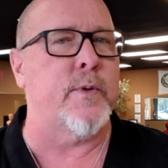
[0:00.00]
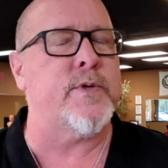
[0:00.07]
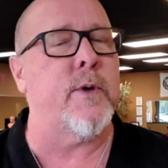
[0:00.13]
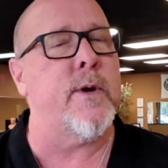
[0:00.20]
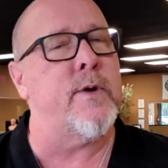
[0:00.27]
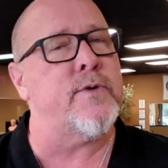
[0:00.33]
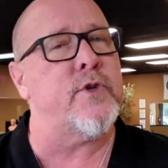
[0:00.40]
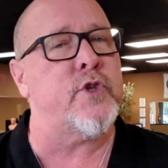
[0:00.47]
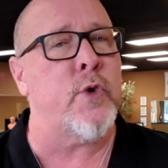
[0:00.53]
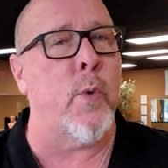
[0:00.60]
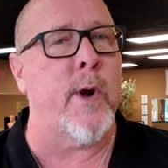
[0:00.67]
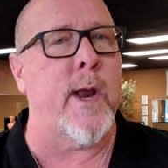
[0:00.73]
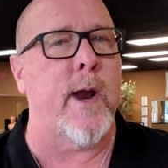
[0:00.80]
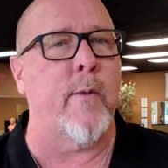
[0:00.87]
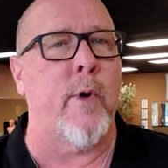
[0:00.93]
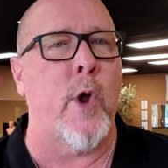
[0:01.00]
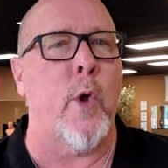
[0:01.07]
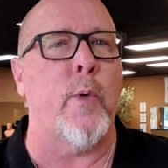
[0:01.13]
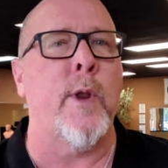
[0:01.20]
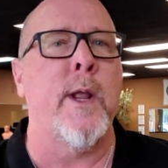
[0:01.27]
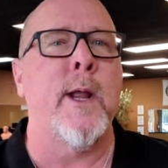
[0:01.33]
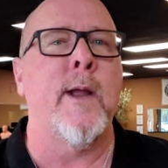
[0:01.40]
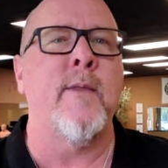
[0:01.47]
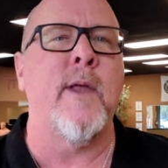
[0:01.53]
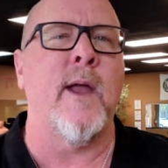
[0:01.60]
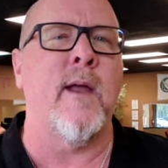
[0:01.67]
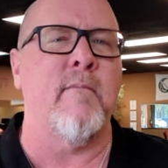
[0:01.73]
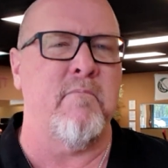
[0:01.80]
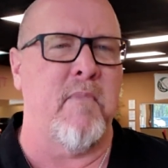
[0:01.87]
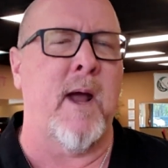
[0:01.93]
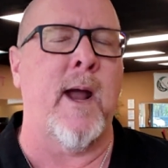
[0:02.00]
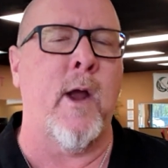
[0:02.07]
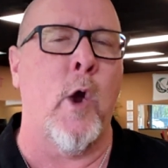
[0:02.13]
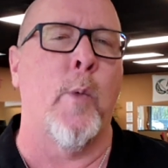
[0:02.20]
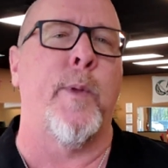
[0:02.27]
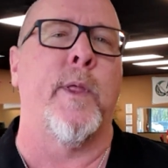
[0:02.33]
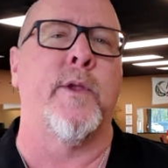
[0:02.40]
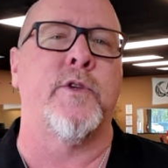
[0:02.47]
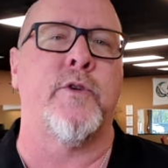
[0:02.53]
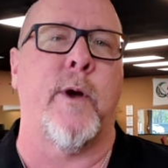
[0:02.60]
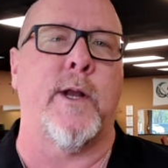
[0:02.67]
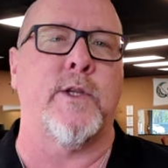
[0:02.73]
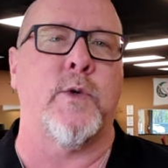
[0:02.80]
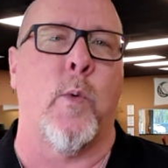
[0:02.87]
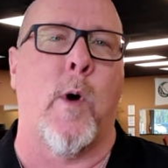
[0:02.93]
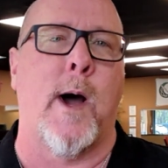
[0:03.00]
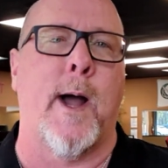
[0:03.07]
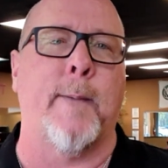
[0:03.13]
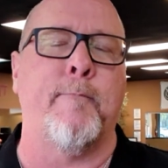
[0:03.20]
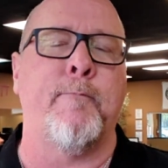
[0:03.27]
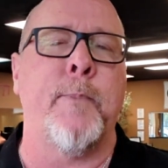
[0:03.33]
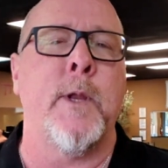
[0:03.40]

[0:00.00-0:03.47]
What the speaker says: so here's a story I wrote that I hope illustrates why.